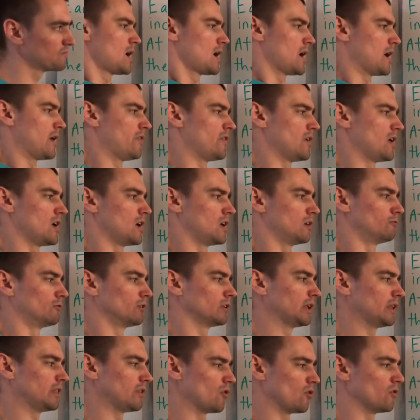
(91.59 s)
And then
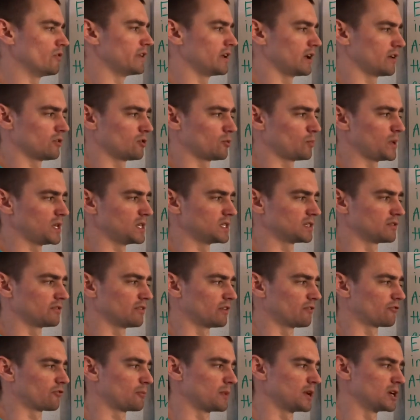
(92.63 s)
really the only other piece of
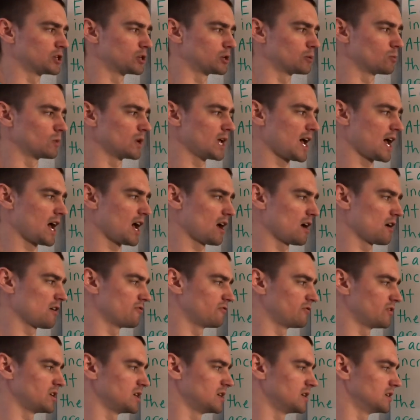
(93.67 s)
information we
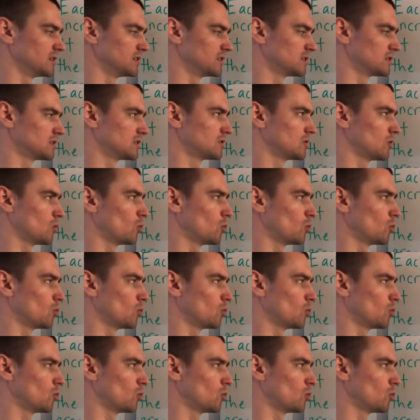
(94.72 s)
have is